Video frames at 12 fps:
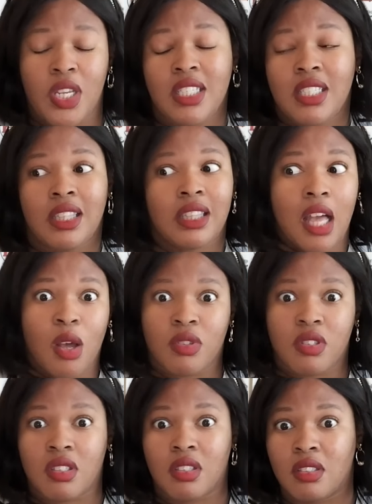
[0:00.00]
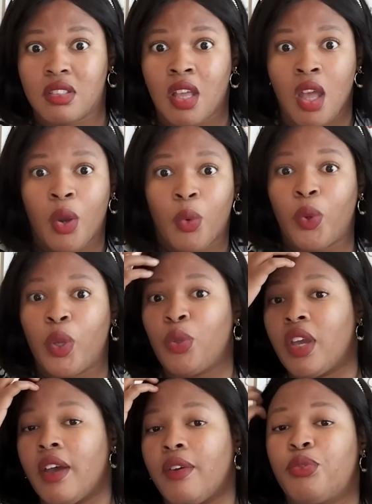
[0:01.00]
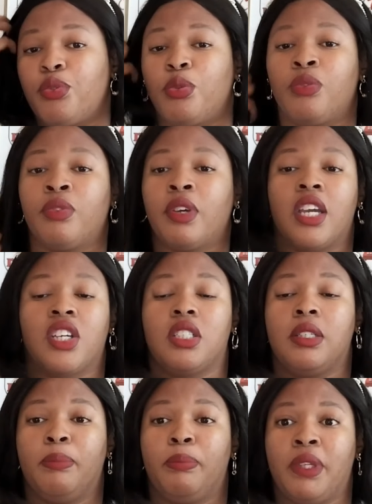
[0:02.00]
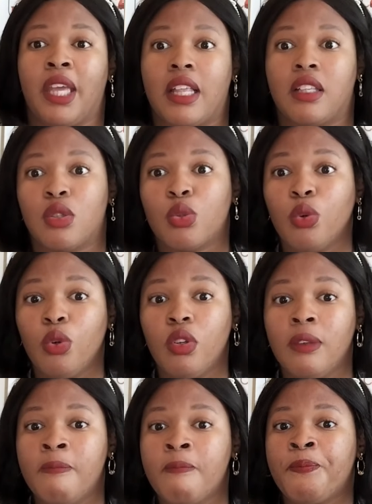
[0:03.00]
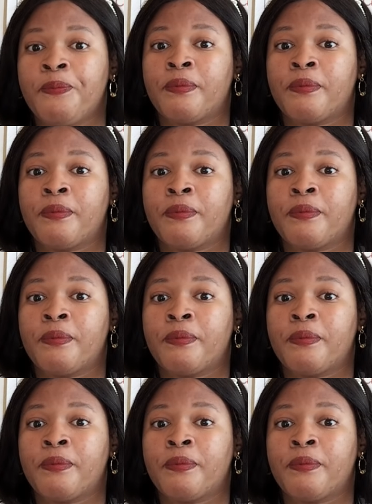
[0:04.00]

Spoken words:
20,000, where you have to actually be at school.